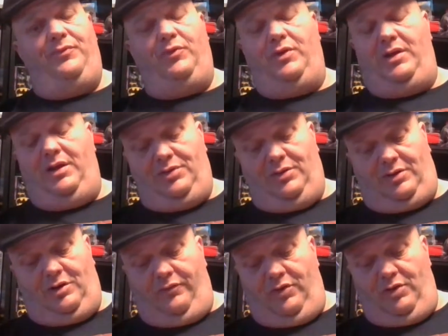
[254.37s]
when he
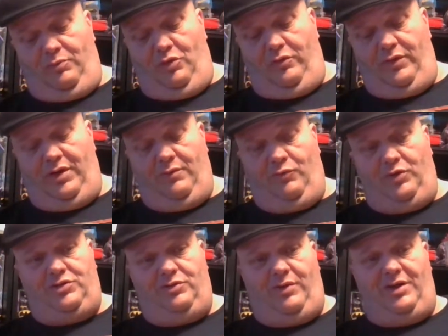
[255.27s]
took over the movie and
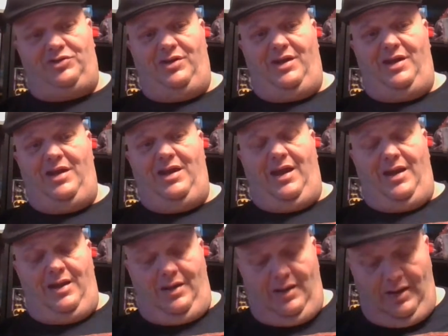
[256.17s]
which direction he
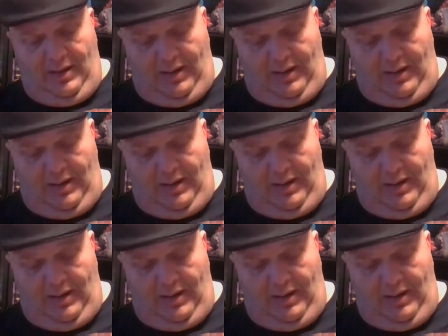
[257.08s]
headed.